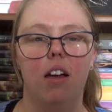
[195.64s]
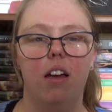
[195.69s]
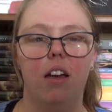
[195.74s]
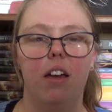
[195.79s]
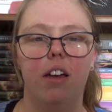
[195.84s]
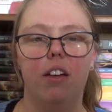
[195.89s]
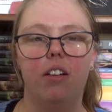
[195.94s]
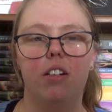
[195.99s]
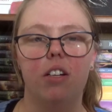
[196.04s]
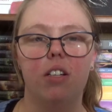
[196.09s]

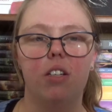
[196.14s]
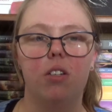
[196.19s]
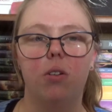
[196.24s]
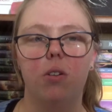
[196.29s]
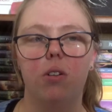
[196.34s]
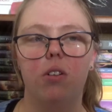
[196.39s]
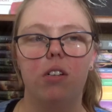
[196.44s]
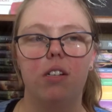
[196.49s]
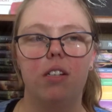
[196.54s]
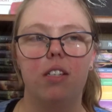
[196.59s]
it's just
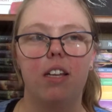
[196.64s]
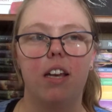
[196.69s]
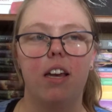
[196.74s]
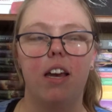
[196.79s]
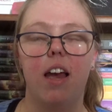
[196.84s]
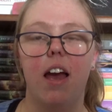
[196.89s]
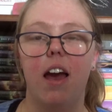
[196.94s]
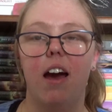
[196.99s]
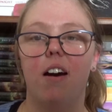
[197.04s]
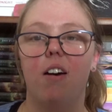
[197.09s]
good to see
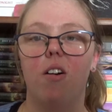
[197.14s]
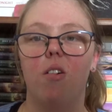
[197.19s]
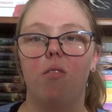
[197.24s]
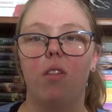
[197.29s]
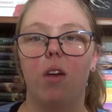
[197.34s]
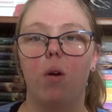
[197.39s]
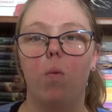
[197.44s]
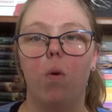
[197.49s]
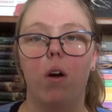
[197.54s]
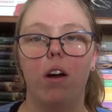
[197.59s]
how
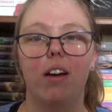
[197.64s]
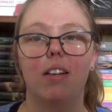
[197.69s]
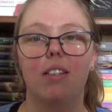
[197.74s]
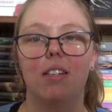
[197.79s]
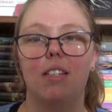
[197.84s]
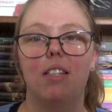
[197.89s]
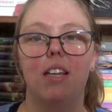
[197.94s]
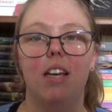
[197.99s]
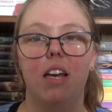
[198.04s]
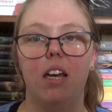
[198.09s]
they work as a
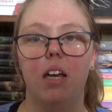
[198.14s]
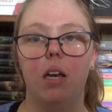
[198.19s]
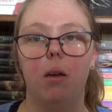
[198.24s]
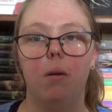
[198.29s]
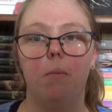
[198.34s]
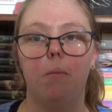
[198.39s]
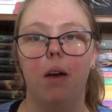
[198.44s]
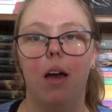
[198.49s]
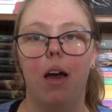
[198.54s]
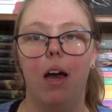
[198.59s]

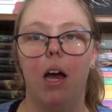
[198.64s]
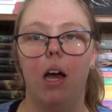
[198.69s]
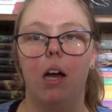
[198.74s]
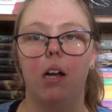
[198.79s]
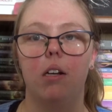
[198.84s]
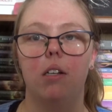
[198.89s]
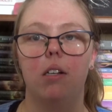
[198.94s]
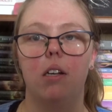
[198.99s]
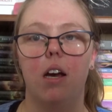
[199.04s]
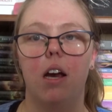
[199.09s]
team,
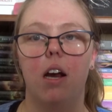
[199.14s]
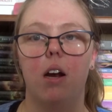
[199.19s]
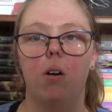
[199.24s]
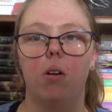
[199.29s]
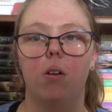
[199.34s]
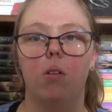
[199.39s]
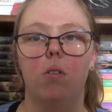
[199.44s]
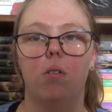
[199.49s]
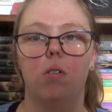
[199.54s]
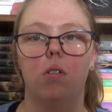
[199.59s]
and
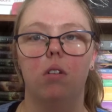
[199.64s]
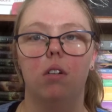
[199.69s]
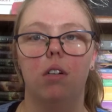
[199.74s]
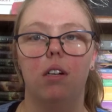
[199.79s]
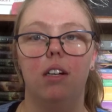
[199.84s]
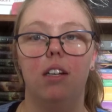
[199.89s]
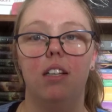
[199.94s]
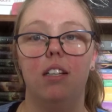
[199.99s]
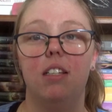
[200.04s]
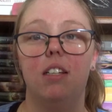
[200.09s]
Eragon
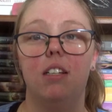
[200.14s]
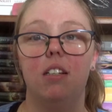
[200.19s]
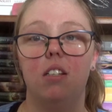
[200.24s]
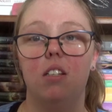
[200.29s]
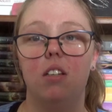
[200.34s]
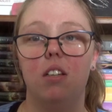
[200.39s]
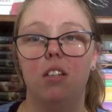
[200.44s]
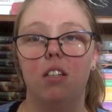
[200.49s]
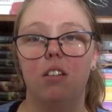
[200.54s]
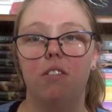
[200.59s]
listens
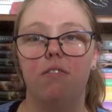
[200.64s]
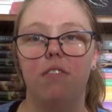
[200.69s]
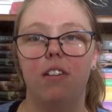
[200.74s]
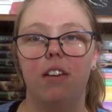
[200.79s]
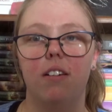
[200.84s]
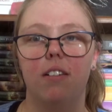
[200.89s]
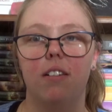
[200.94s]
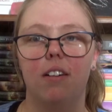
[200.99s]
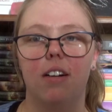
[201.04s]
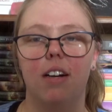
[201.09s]
to
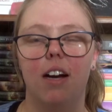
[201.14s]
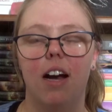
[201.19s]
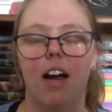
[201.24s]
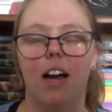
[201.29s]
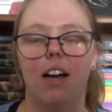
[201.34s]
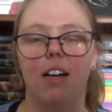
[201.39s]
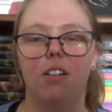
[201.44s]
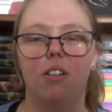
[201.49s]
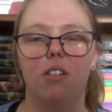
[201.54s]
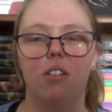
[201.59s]
Saphira
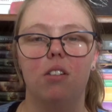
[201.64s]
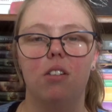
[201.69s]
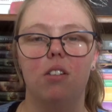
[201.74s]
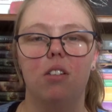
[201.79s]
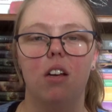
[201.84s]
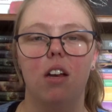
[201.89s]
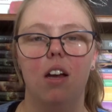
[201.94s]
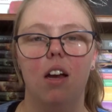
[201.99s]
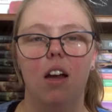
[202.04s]
and